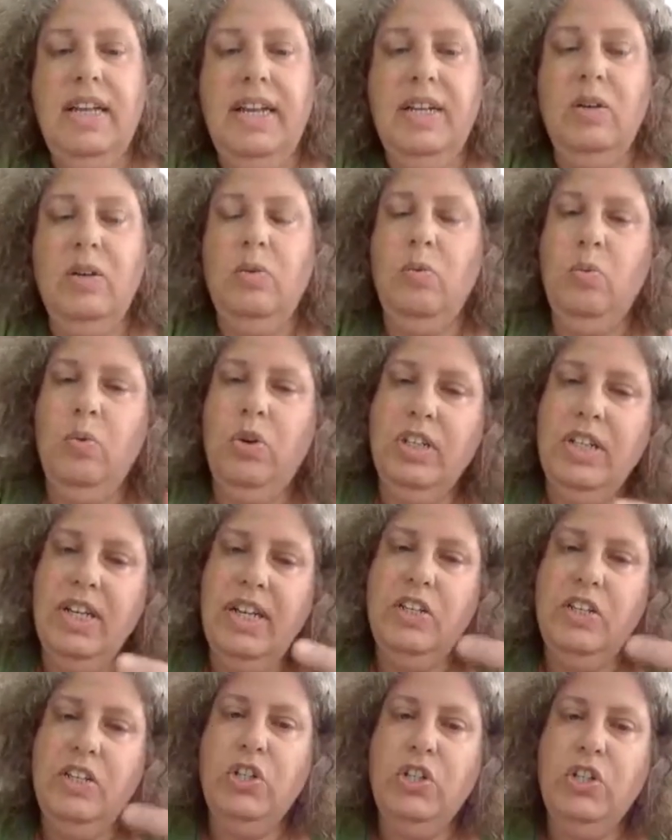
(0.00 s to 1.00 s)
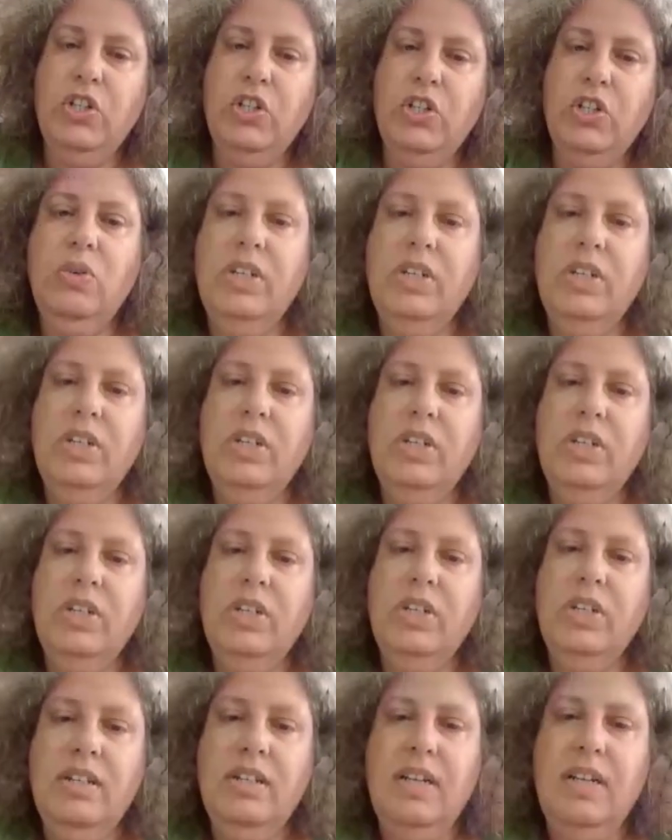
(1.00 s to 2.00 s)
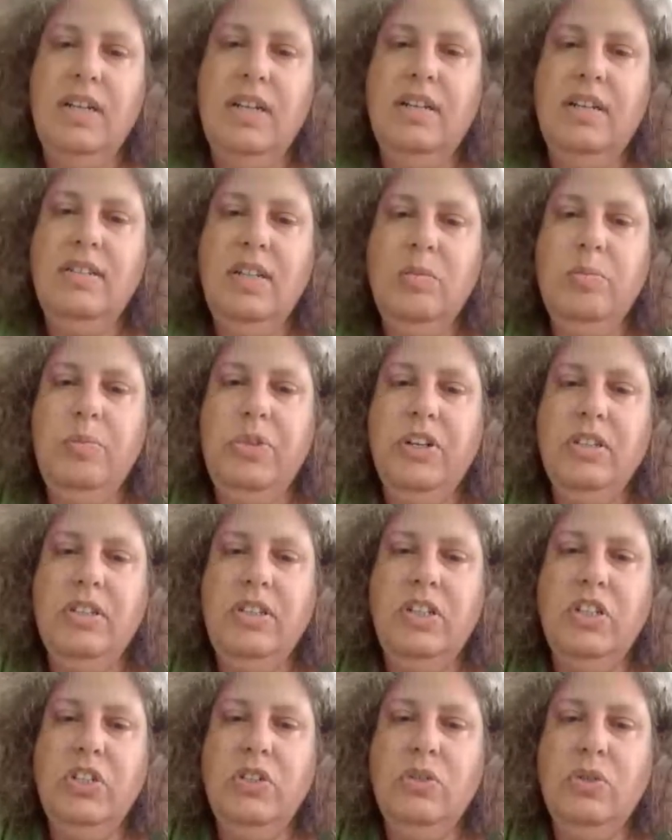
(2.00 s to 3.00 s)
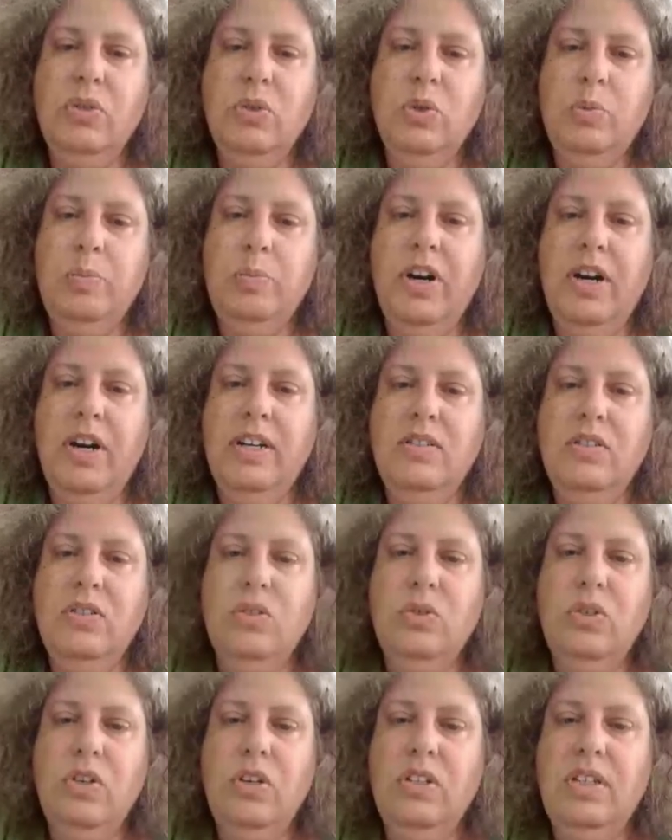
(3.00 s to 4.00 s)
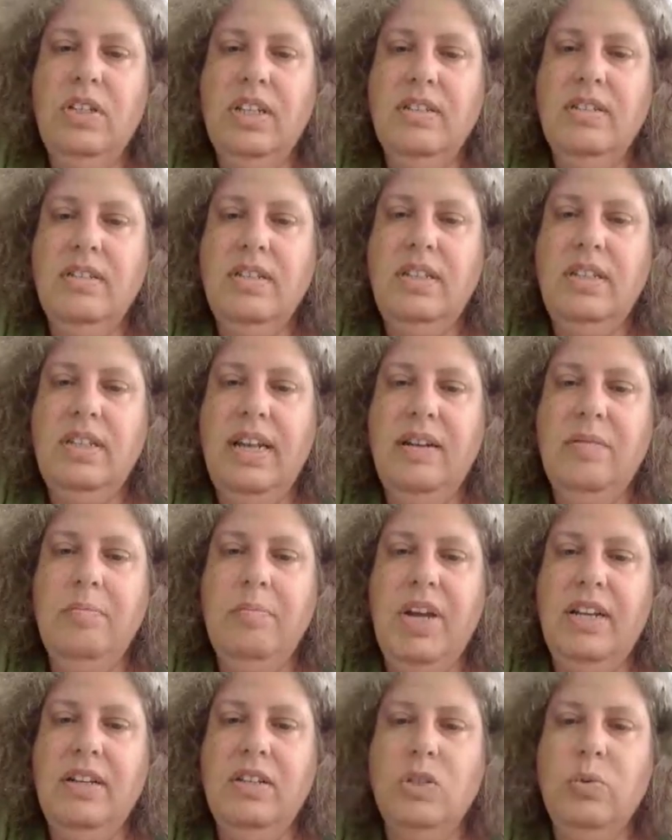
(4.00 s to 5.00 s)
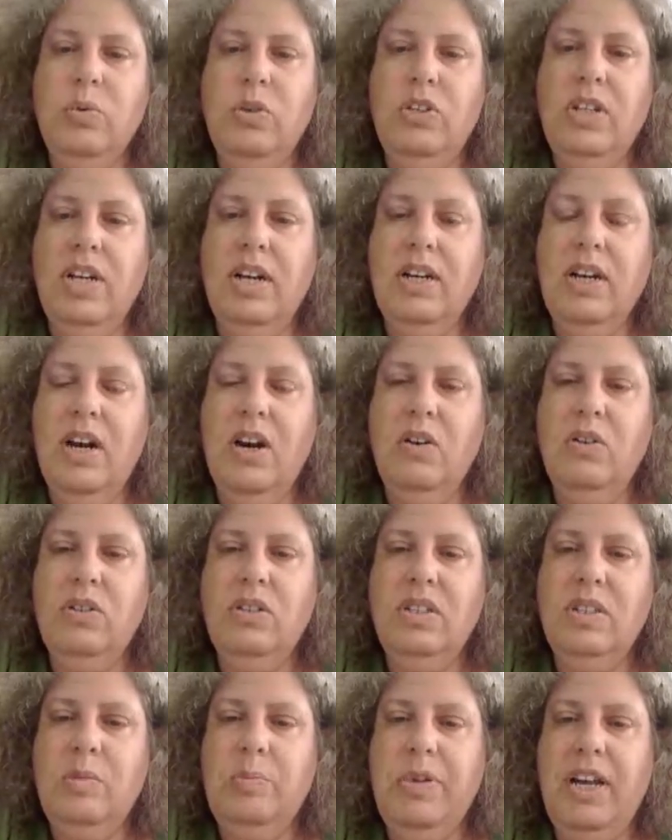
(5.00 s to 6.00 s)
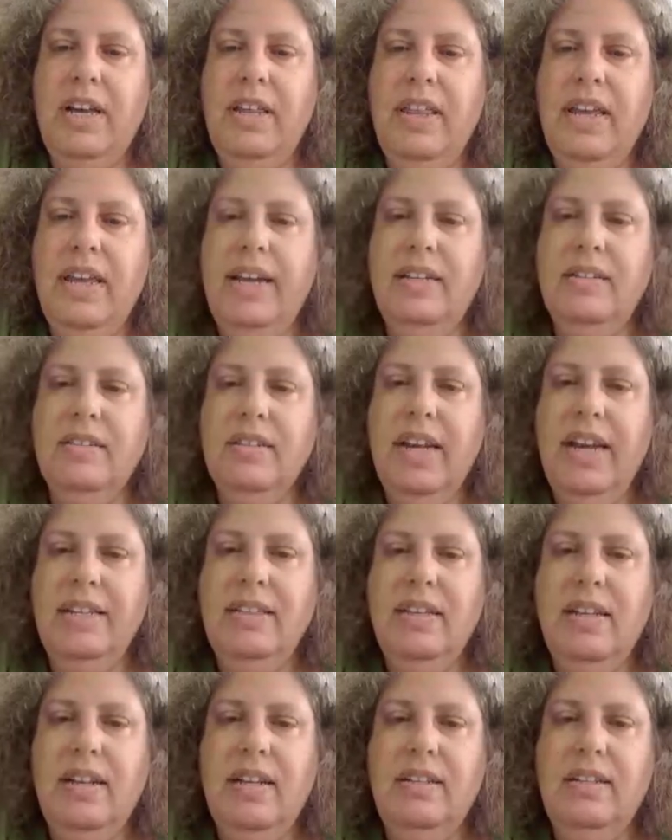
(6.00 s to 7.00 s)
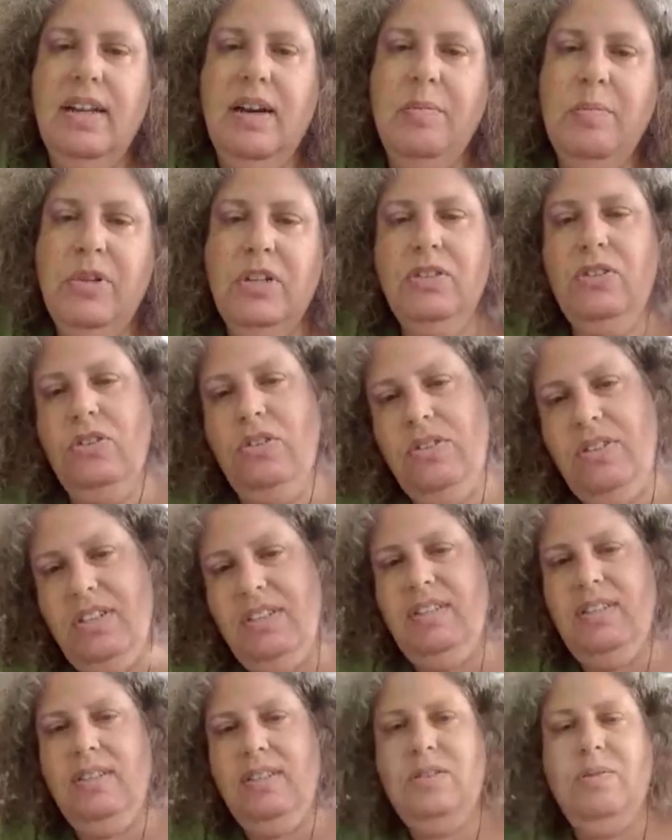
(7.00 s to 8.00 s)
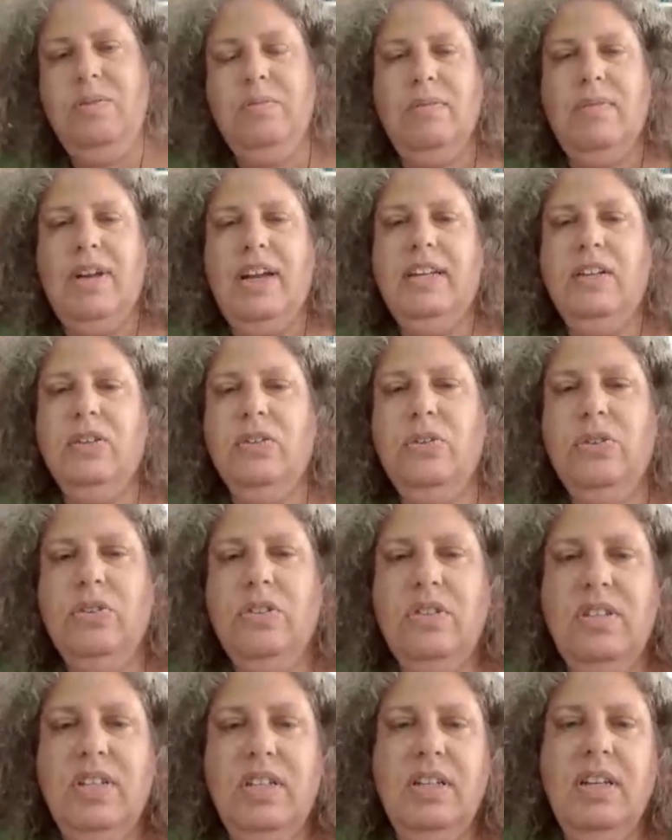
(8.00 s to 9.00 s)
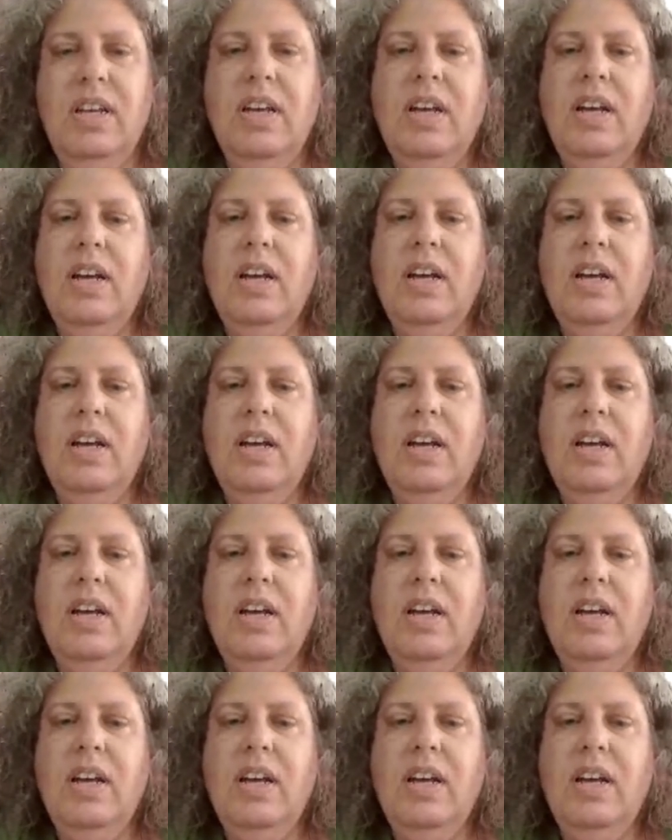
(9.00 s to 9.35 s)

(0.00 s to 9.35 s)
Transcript: then one can show that uh, thin partitions whose parts do not exceed n minus one are counted by the nth Catalan number. So this is why you could see